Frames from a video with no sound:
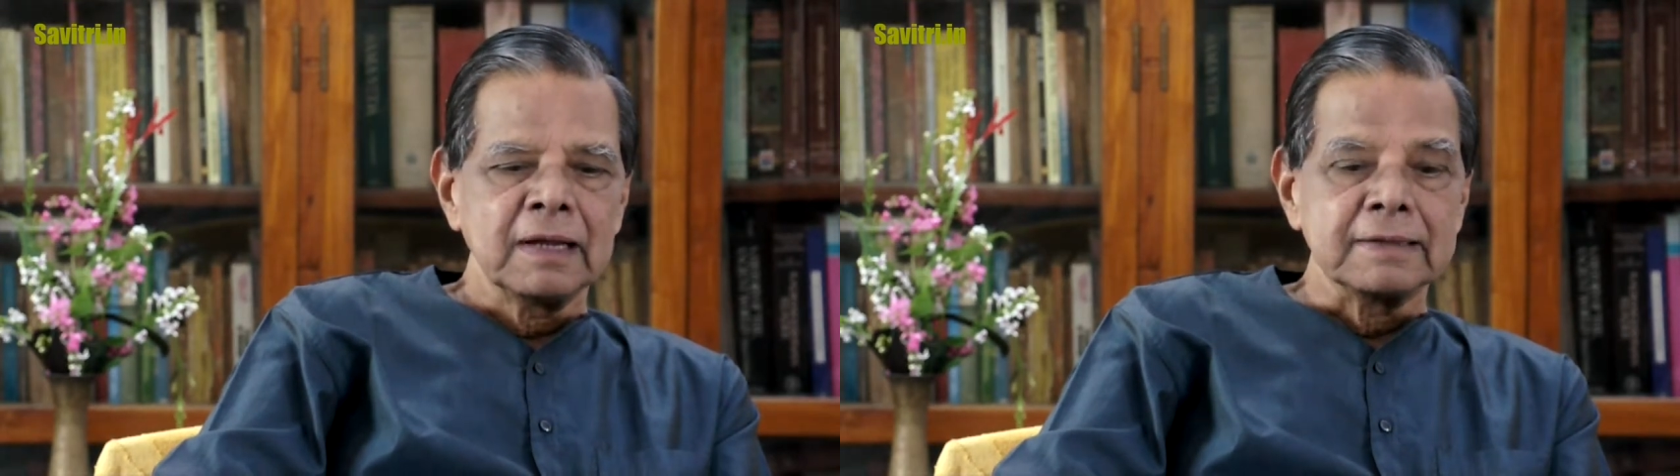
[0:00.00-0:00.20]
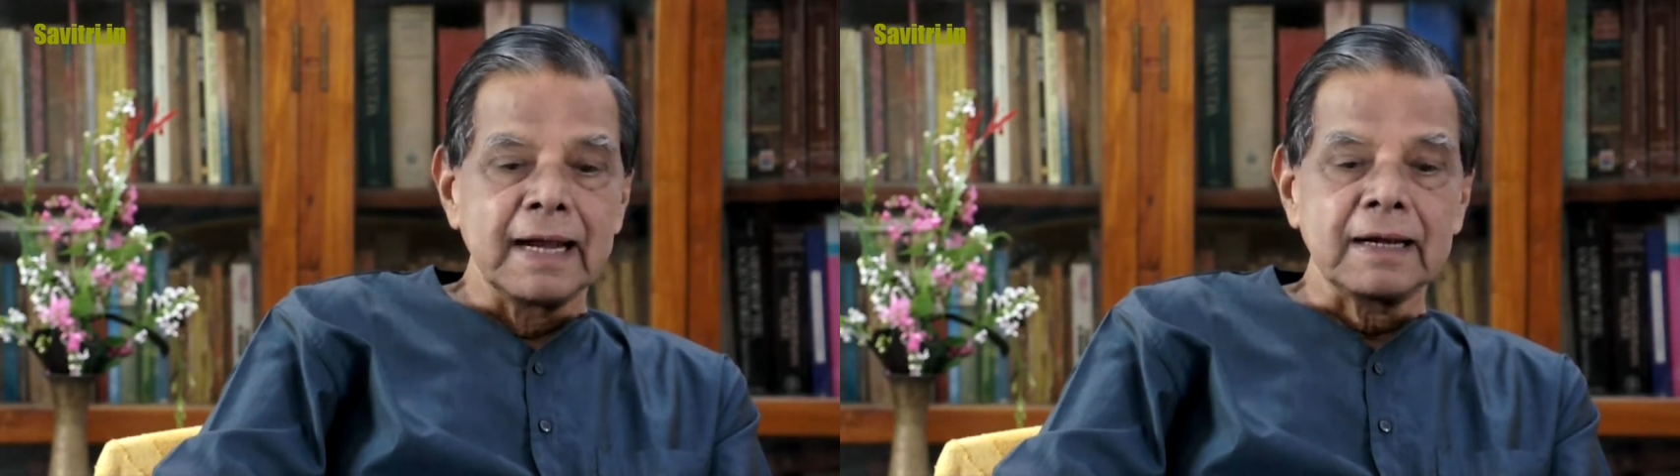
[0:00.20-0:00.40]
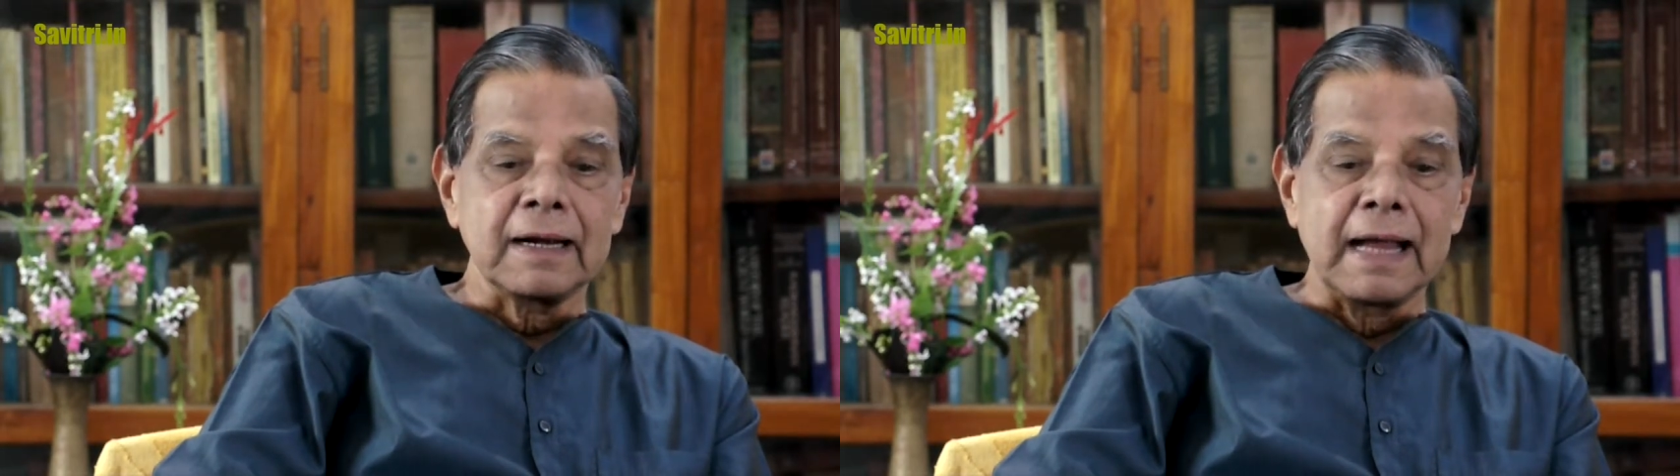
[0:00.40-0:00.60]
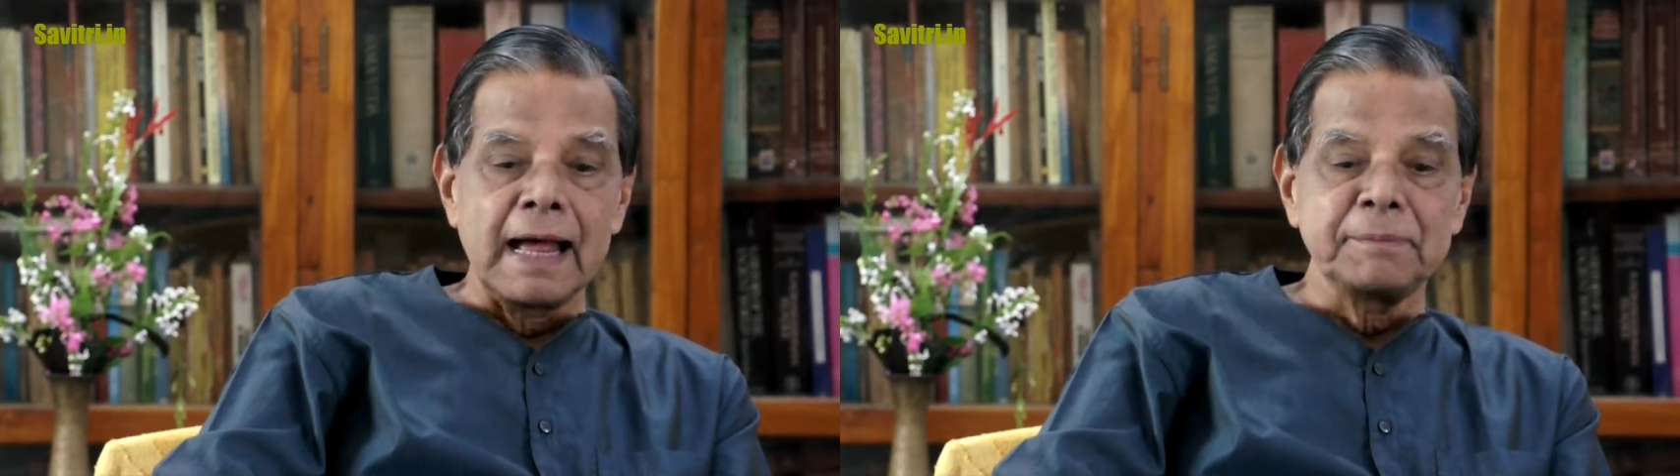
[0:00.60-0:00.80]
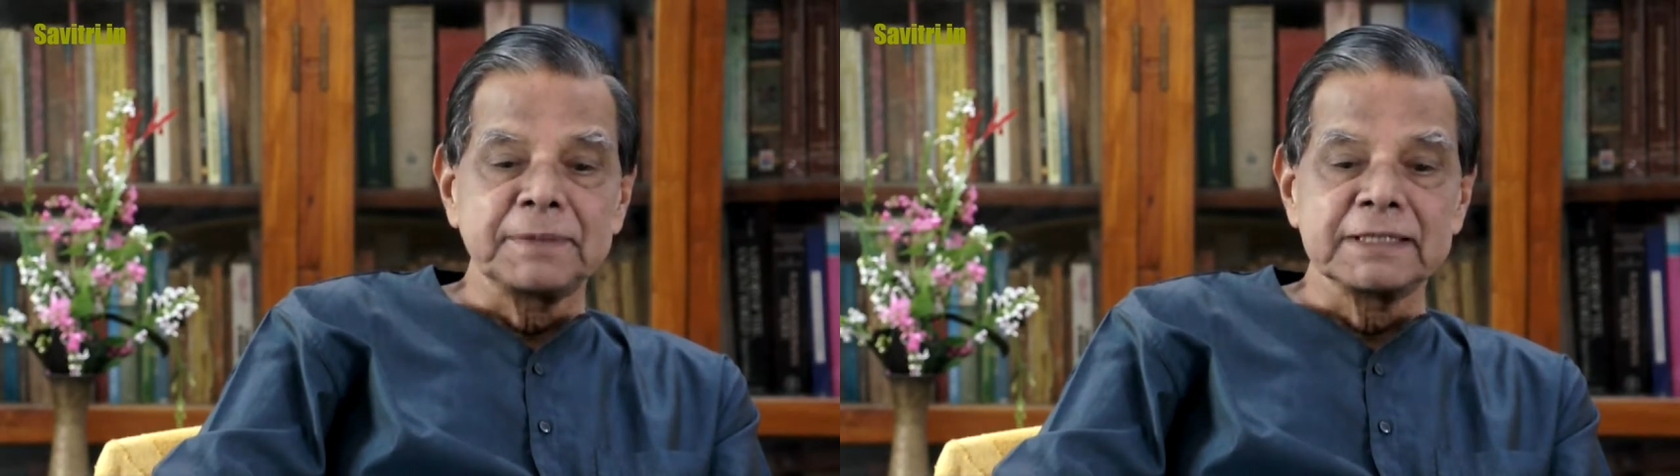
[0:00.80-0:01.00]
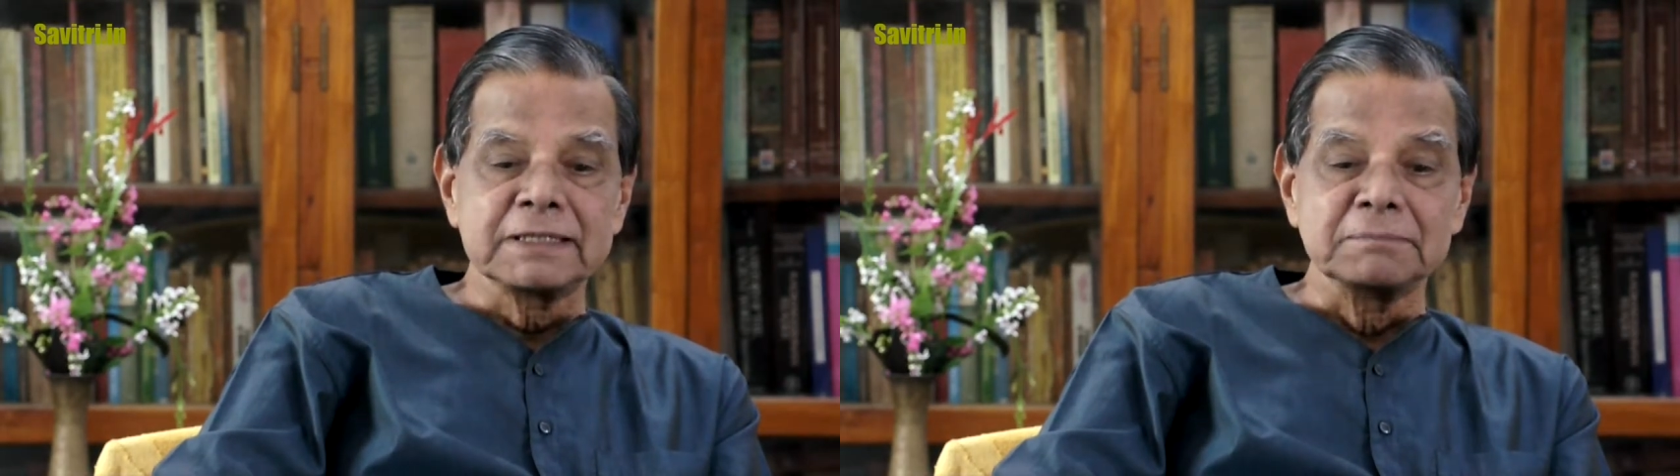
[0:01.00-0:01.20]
that righteous